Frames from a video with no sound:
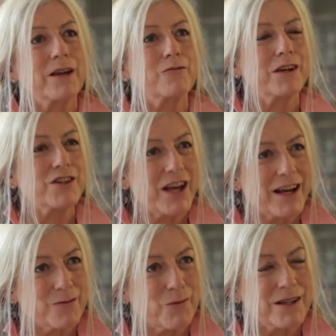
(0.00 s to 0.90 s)
and reach
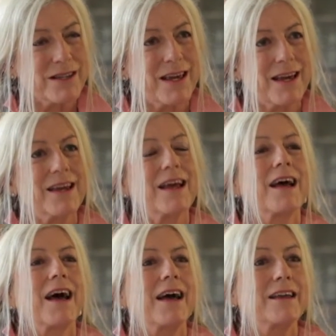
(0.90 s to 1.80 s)
out once again
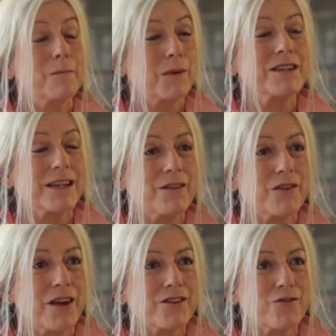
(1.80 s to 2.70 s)
but deliver
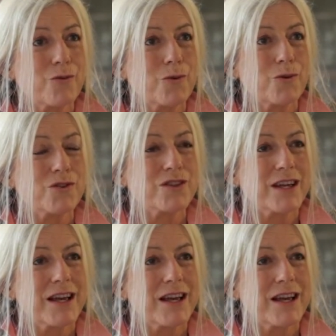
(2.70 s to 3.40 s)
those rewards.